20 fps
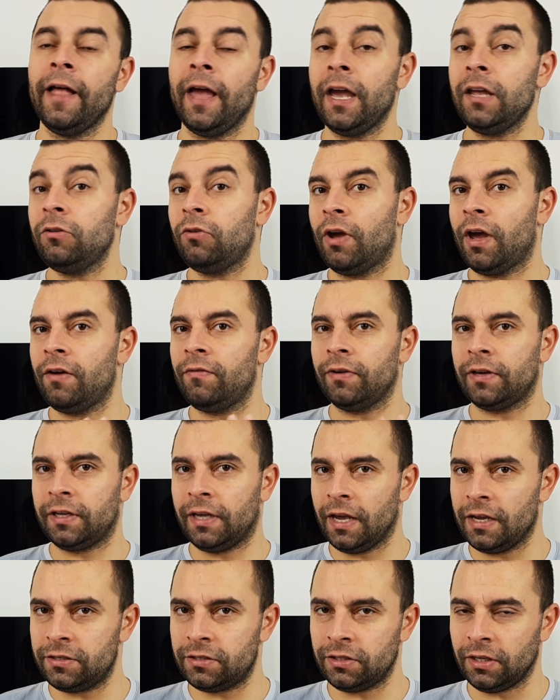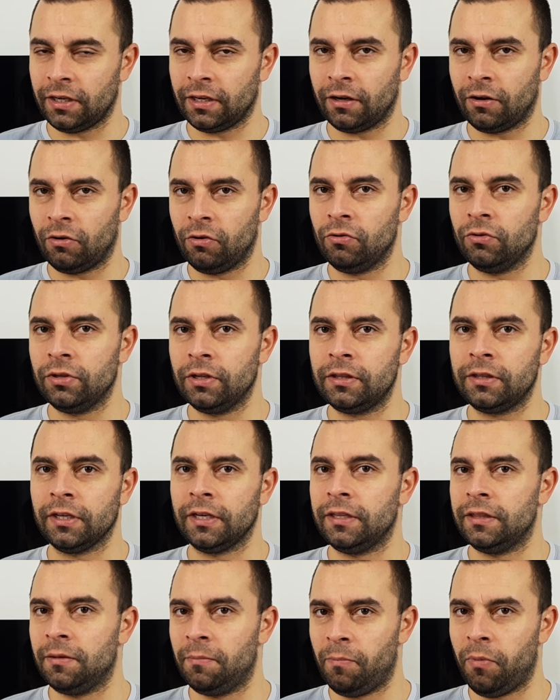and you have a case
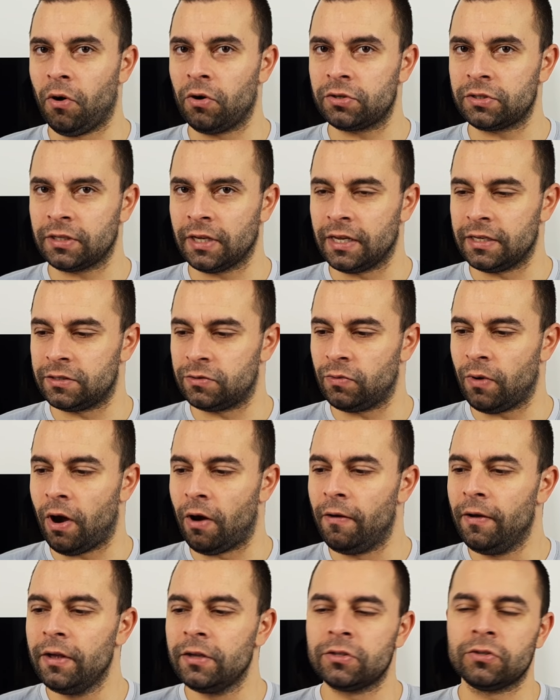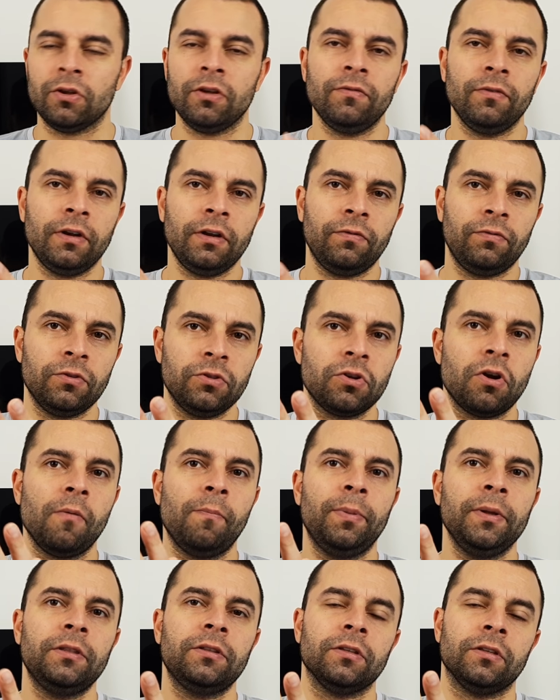included in the box as well so even if you
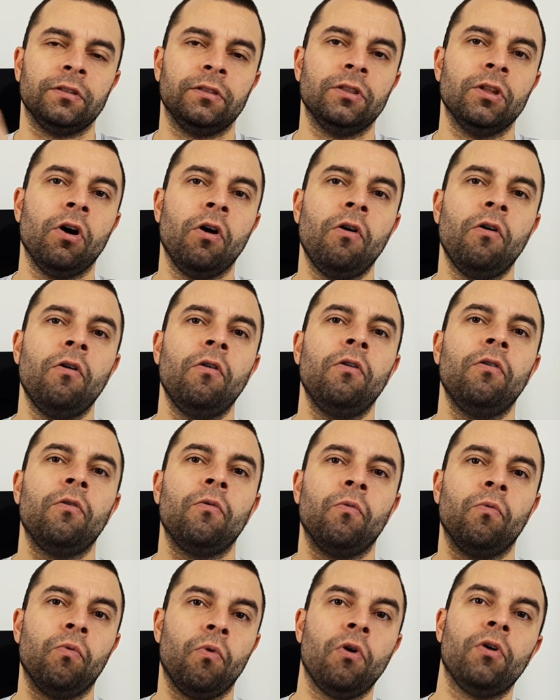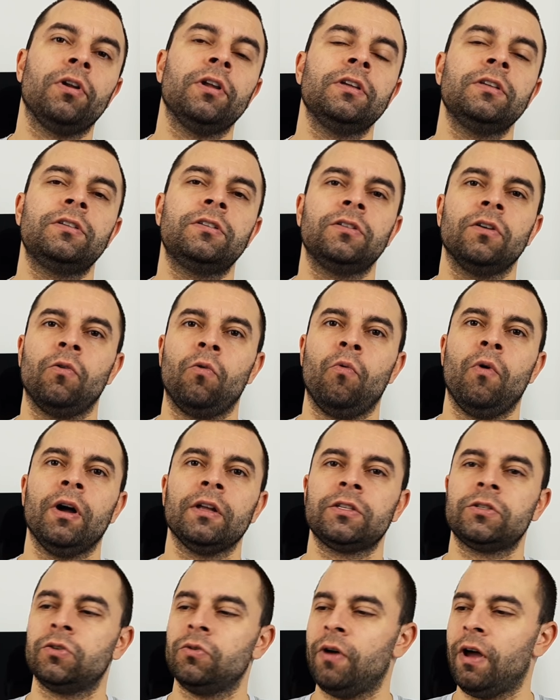drop it no worries
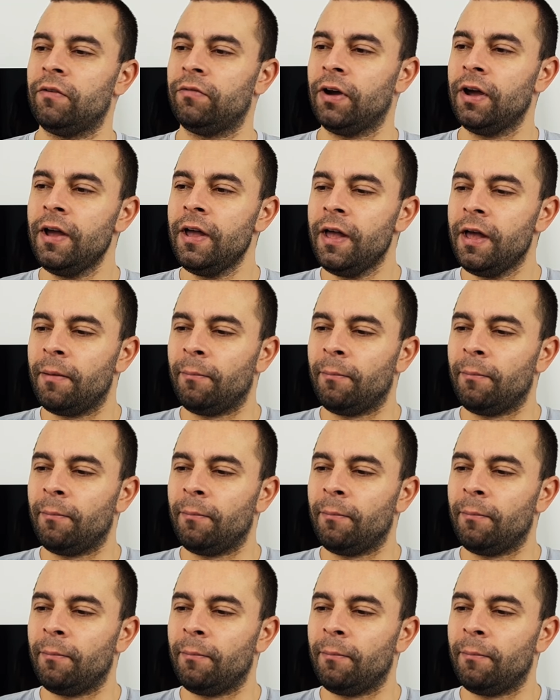whatsoever